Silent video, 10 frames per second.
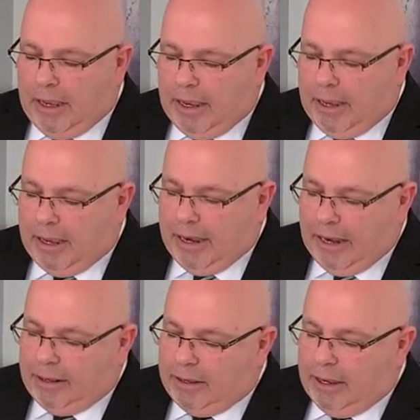
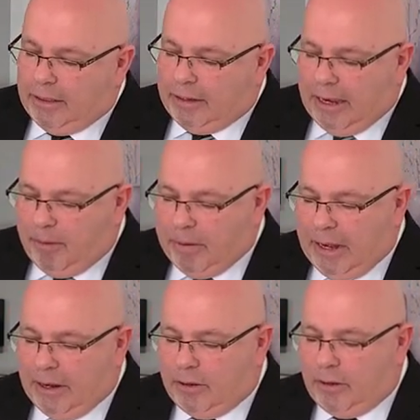in the
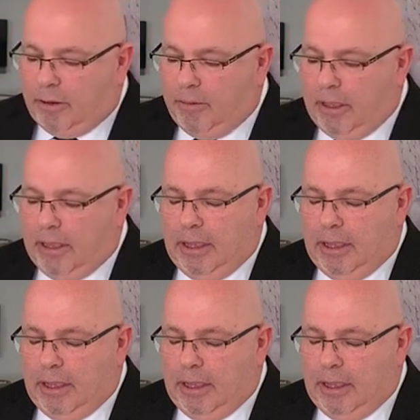tabernacle,